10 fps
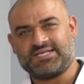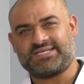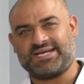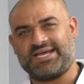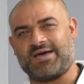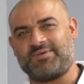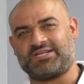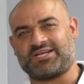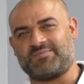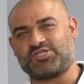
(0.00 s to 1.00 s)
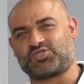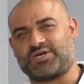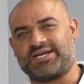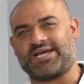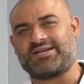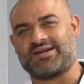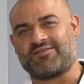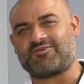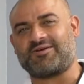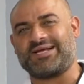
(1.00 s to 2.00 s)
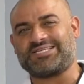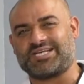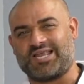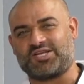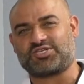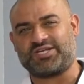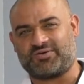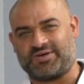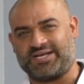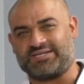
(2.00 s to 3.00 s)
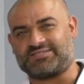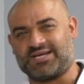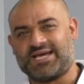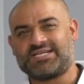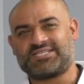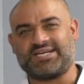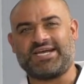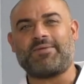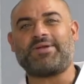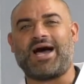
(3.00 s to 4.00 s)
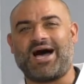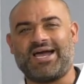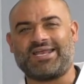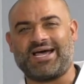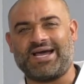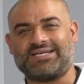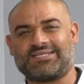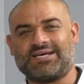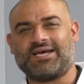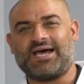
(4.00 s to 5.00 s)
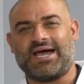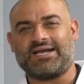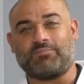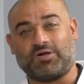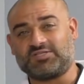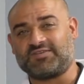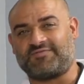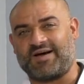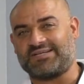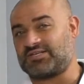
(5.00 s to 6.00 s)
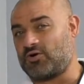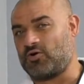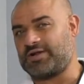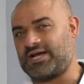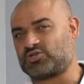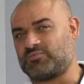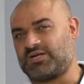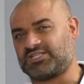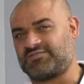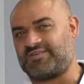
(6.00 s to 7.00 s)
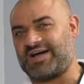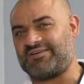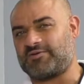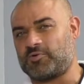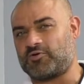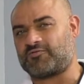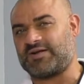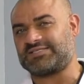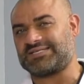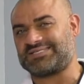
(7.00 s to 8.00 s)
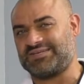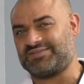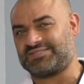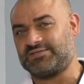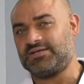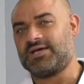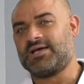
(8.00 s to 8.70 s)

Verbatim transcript: Today, I'm going to demonstrate another intelligent ingredient. Today, I'm going to highlight an emulsifier. It's an all-natural emulsifier from our friends at Stephenson.